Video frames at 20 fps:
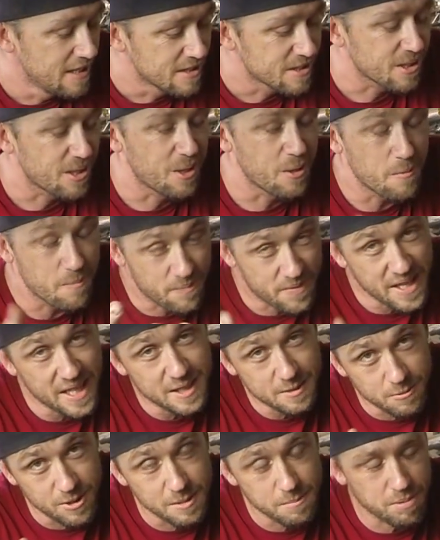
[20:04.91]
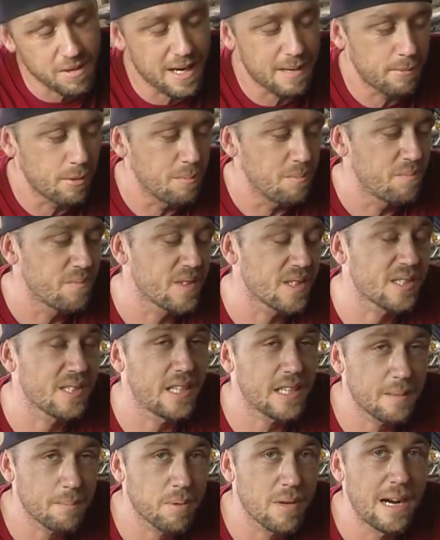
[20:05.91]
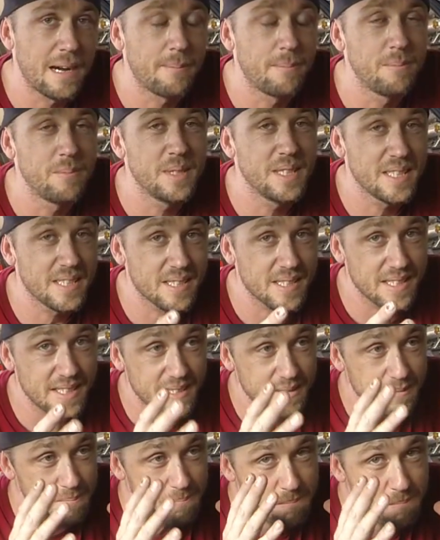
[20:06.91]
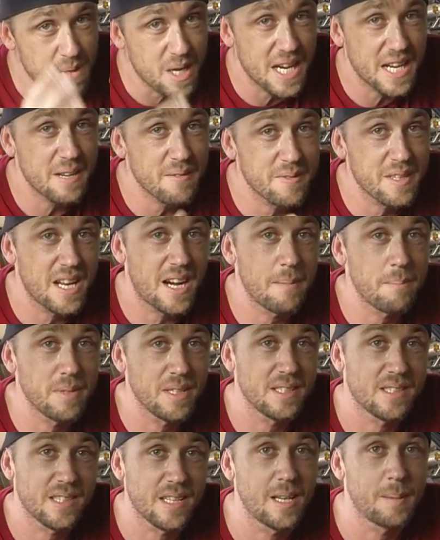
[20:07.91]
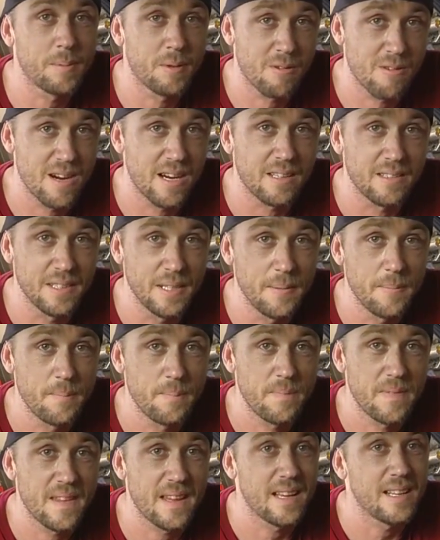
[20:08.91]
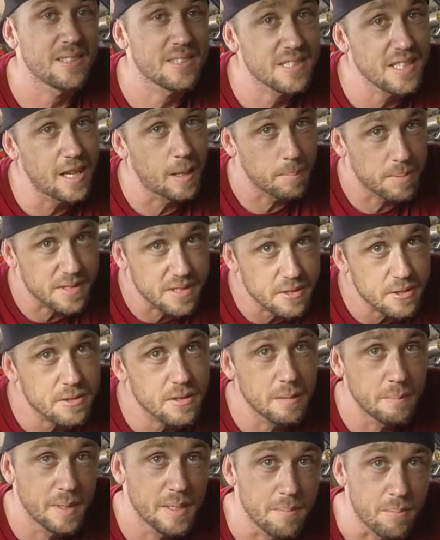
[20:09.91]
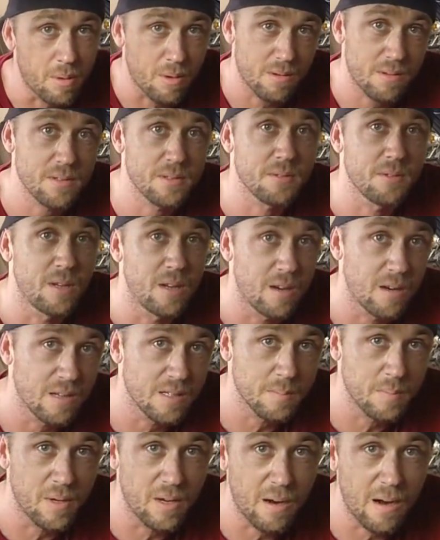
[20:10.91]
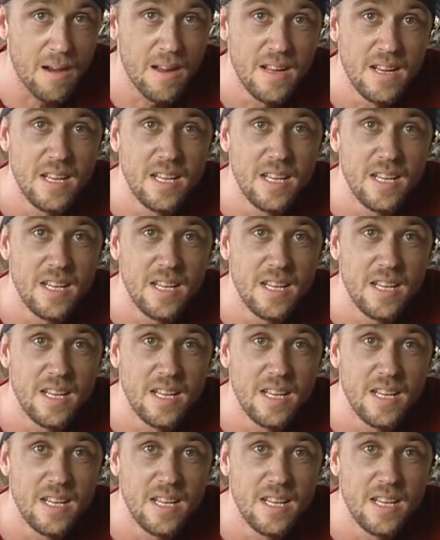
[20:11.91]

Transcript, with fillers: So that's one problem. The second problem is it might have not been set up correctly. Now, setup is extremely important to a harness bar.